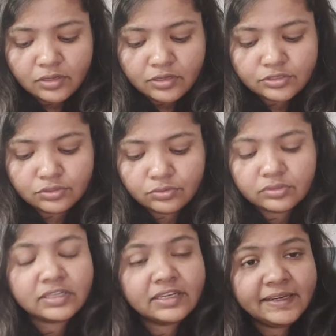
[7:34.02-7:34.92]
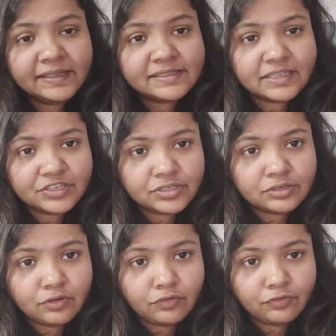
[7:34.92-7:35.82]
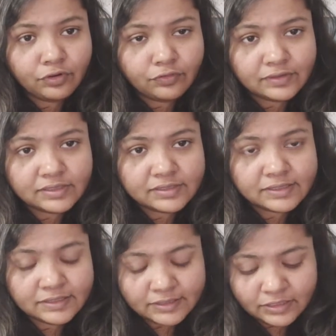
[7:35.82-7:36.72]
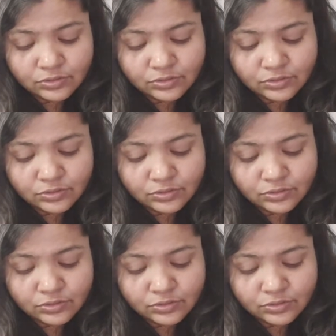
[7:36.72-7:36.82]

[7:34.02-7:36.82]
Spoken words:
So the reading section of TOEFL is 60